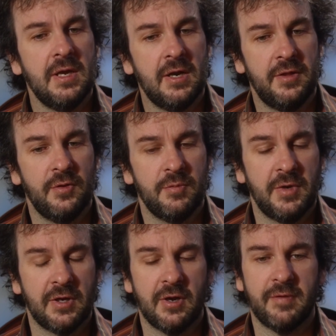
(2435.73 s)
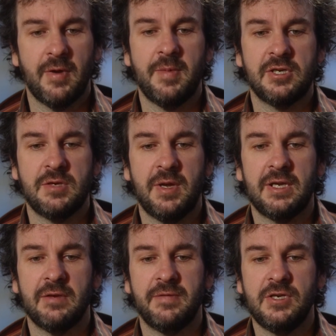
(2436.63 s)
And I thought, my God, I'm actually
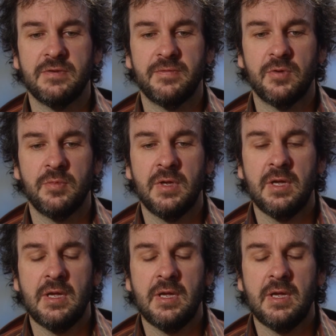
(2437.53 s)
making a feature film.